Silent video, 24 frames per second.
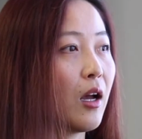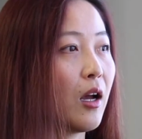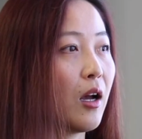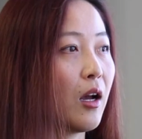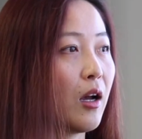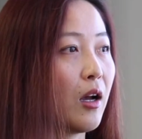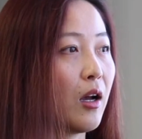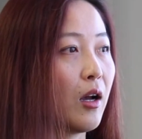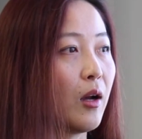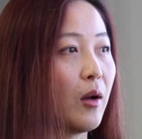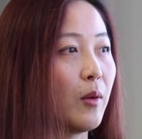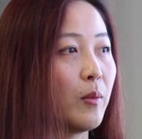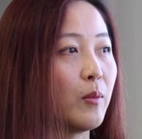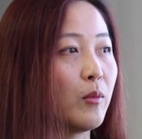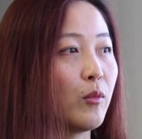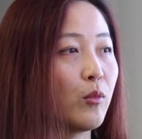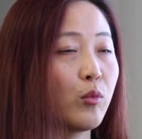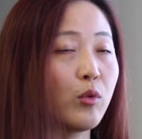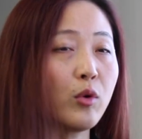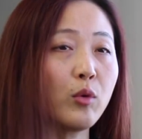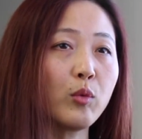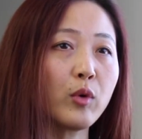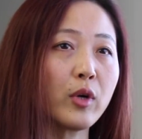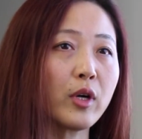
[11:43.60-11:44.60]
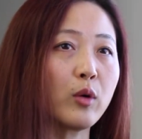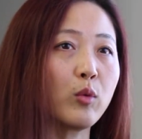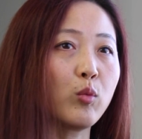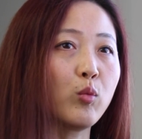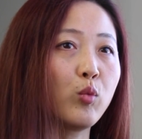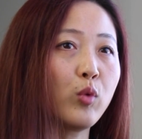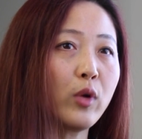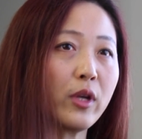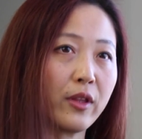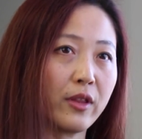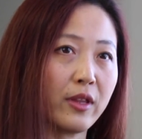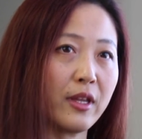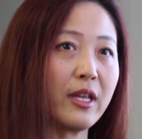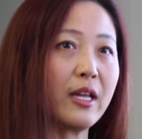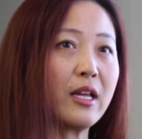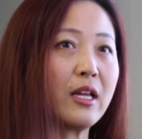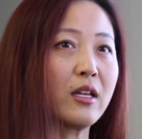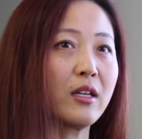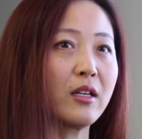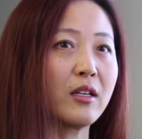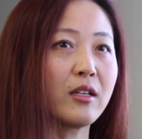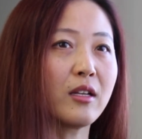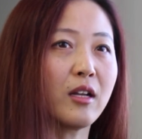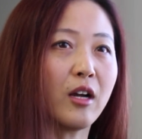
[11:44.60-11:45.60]
when we're
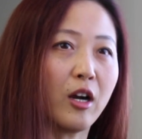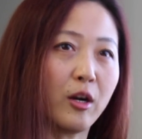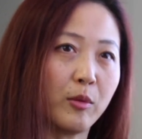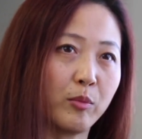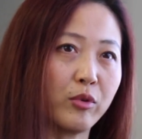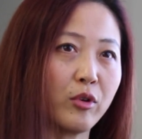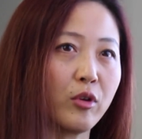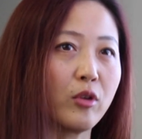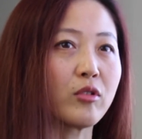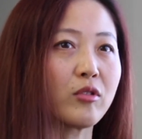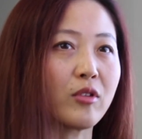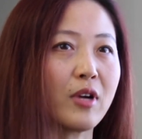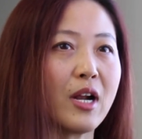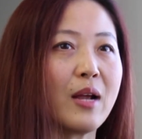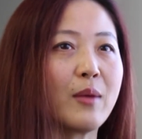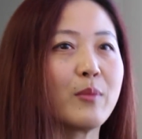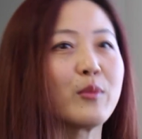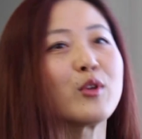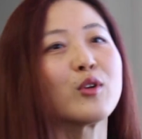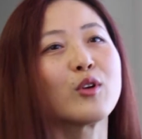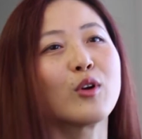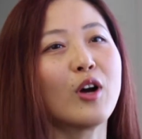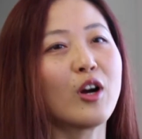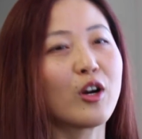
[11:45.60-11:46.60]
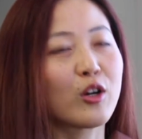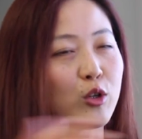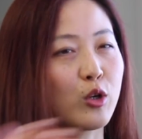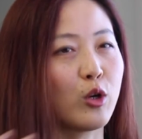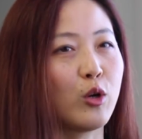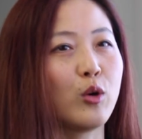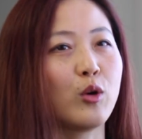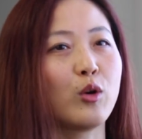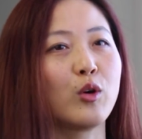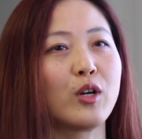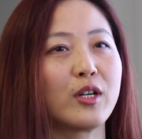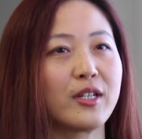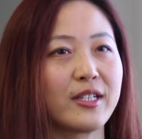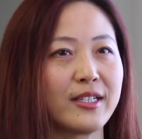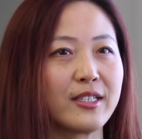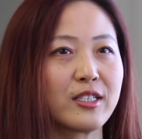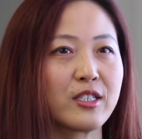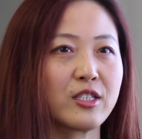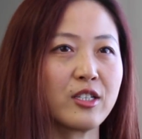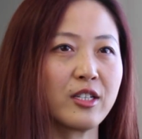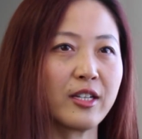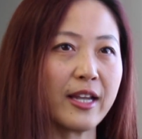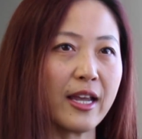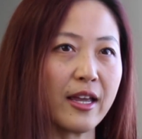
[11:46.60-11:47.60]
within our program, our cohort
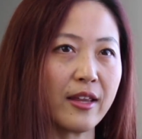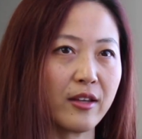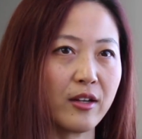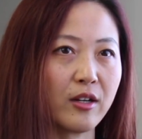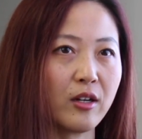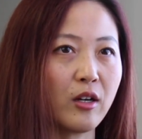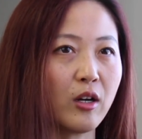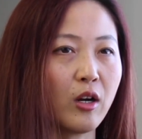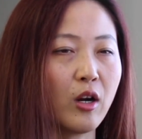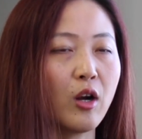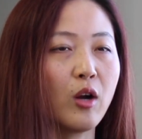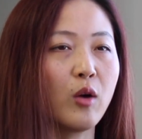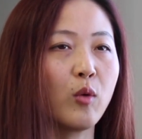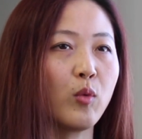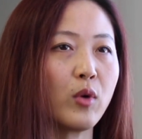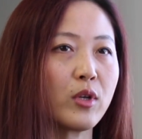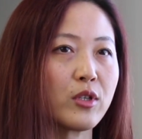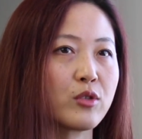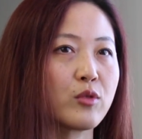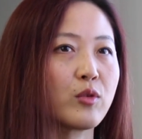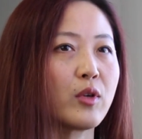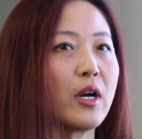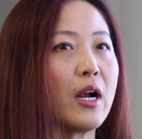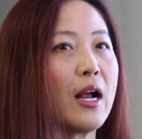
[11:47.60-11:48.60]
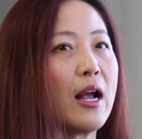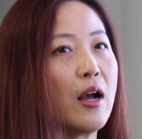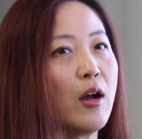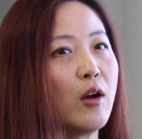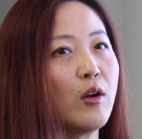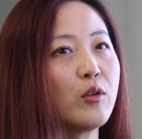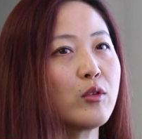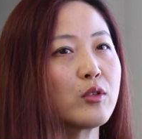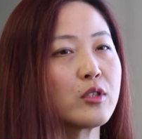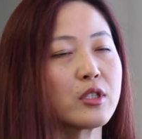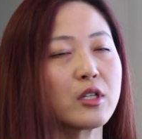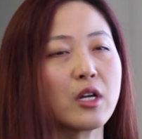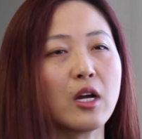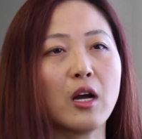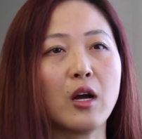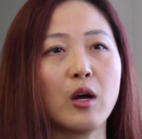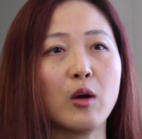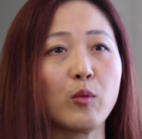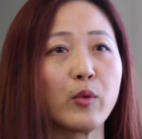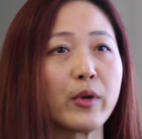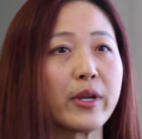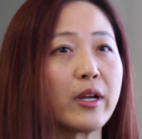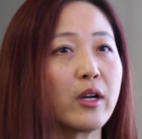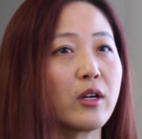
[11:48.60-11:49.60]
is together. Once we're out,
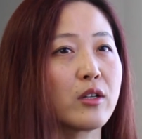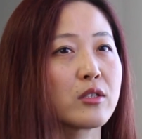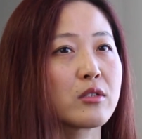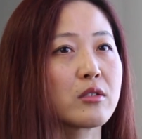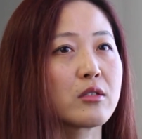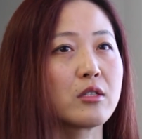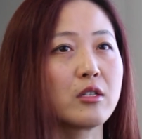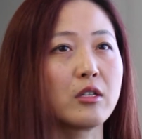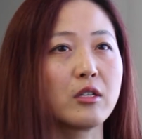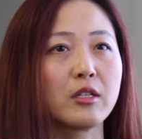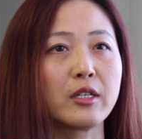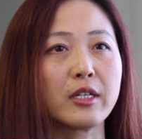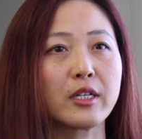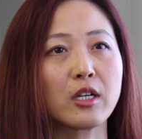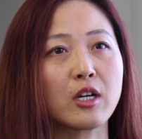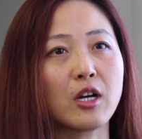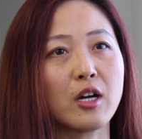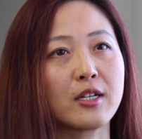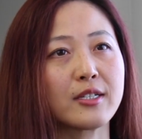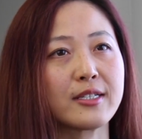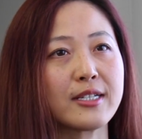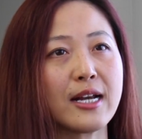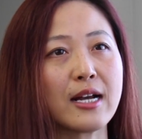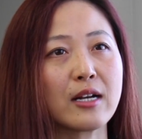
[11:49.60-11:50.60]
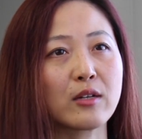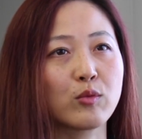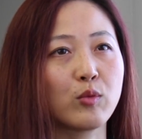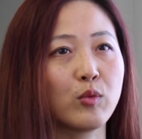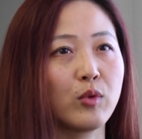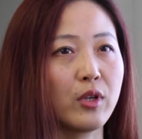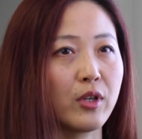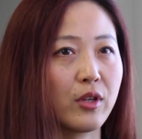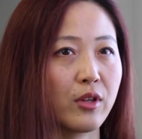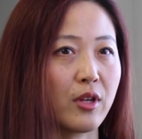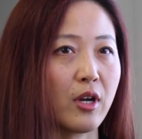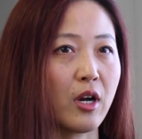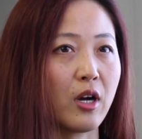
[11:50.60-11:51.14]
we are still in contact with